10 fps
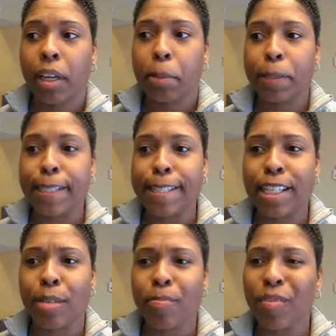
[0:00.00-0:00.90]
But,
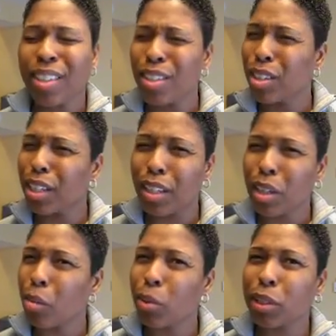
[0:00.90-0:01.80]
you know, it
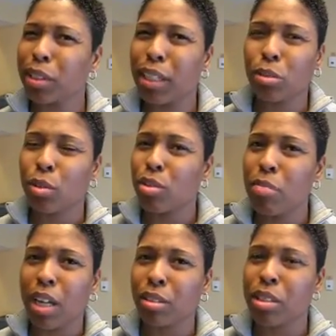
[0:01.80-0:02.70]
all boils down to role
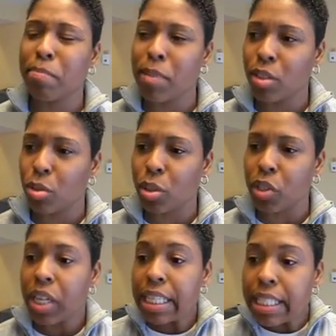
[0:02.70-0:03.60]
models and mentors.
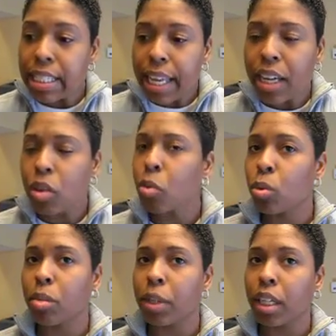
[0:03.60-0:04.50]
Seeing a
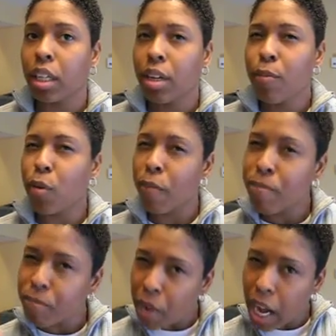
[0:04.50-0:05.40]
woman for
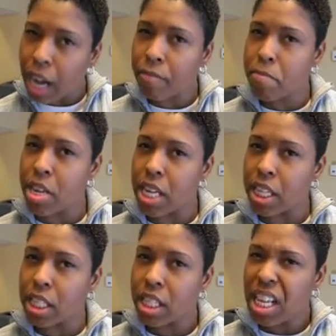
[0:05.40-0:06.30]
5
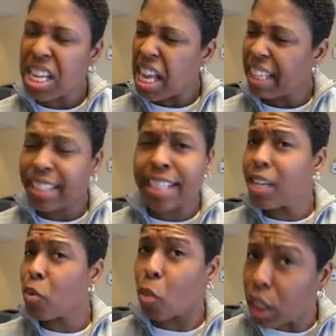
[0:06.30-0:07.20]
minutes, didn't
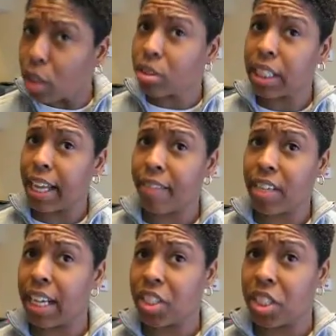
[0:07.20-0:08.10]
even want to go to the
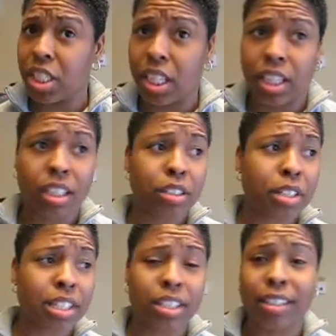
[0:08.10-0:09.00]
aviation tent under
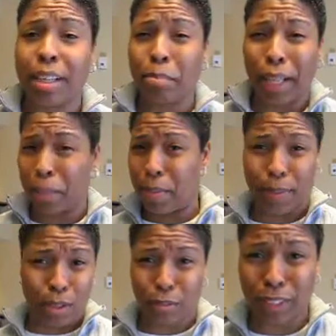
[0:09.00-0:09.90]
this thing that black people
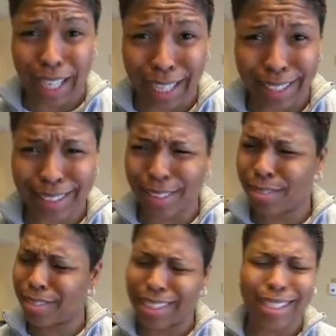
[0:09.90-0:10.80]
don't fly. You know,
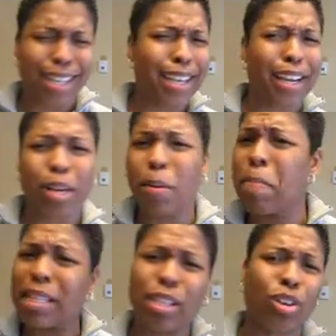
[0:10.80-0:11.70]
Tuskegee Airmen,
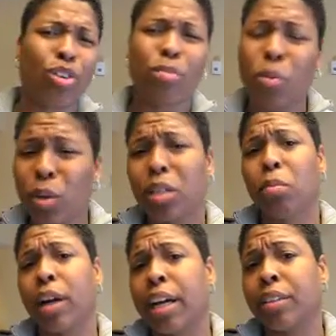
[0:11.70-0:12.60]
Bessie Coleman, Willa
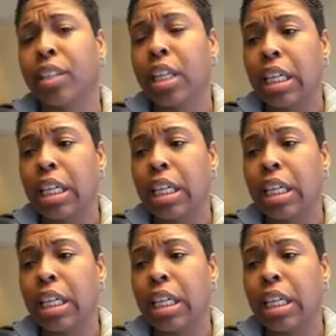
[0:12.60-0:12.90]
Brown.